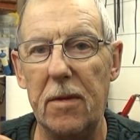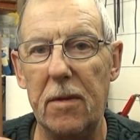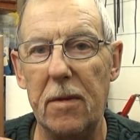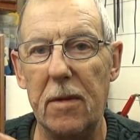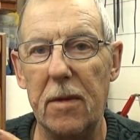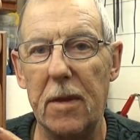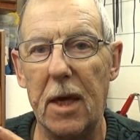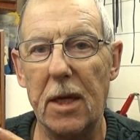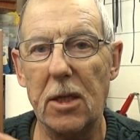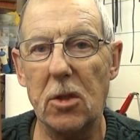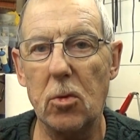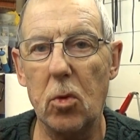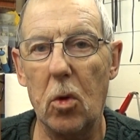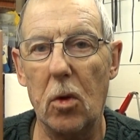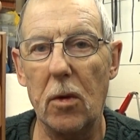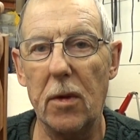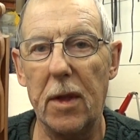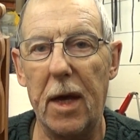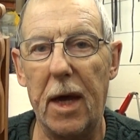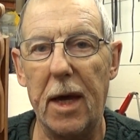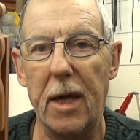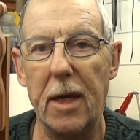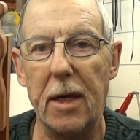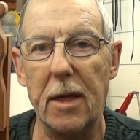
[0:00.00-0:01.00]
that's what
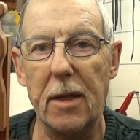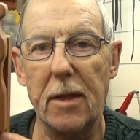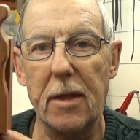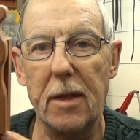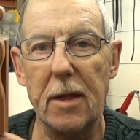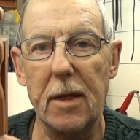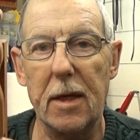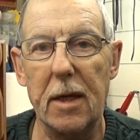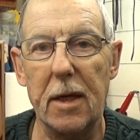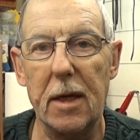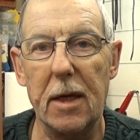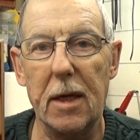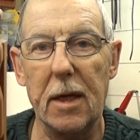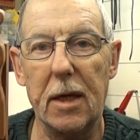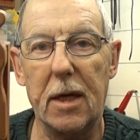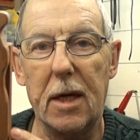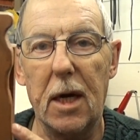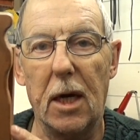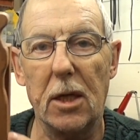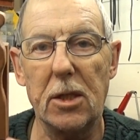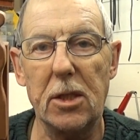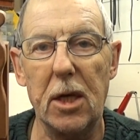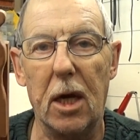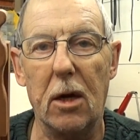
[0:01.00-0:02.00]
that
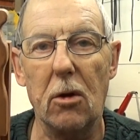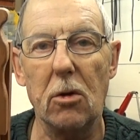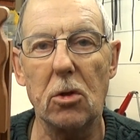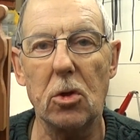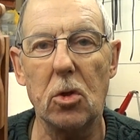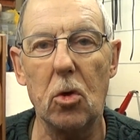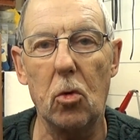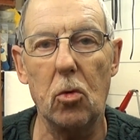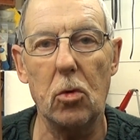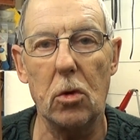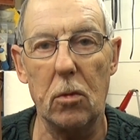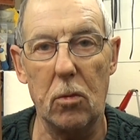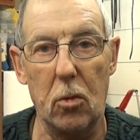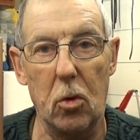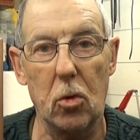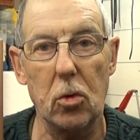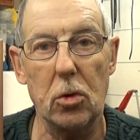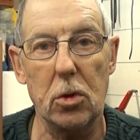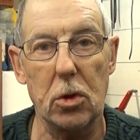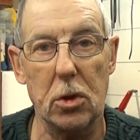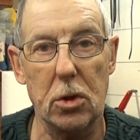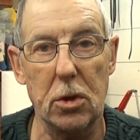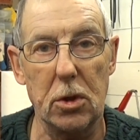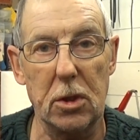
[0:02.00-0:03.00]
cutout is called, a
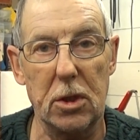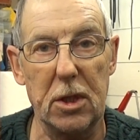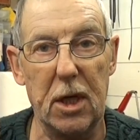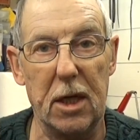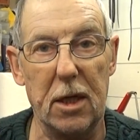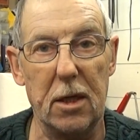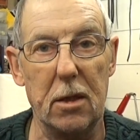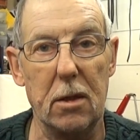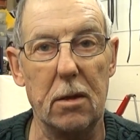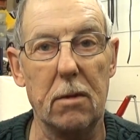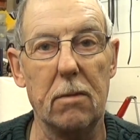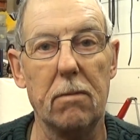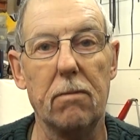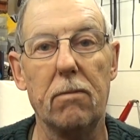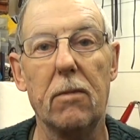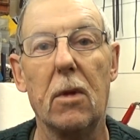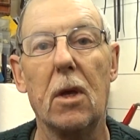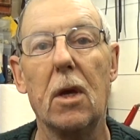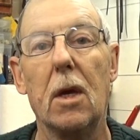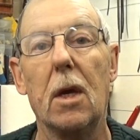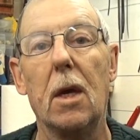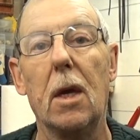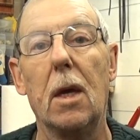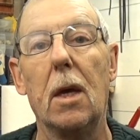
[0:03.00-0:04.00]
mortise and tenon.
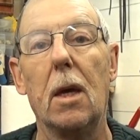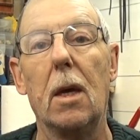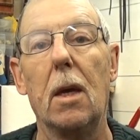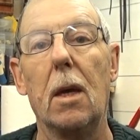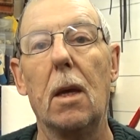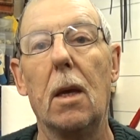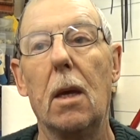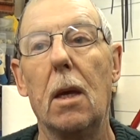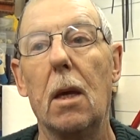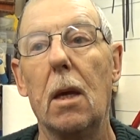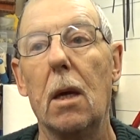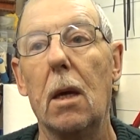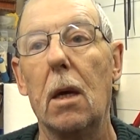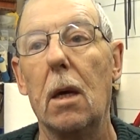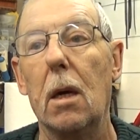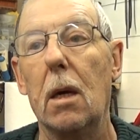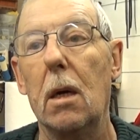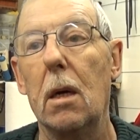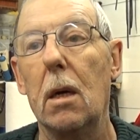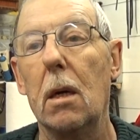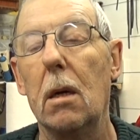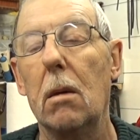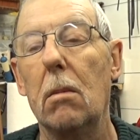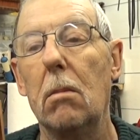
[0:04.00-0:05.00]

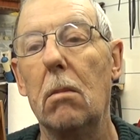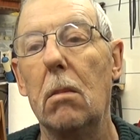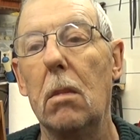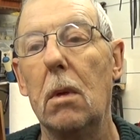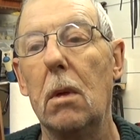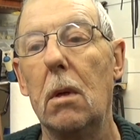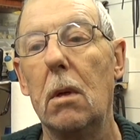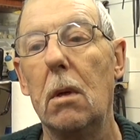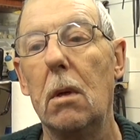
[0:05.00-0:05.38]
No,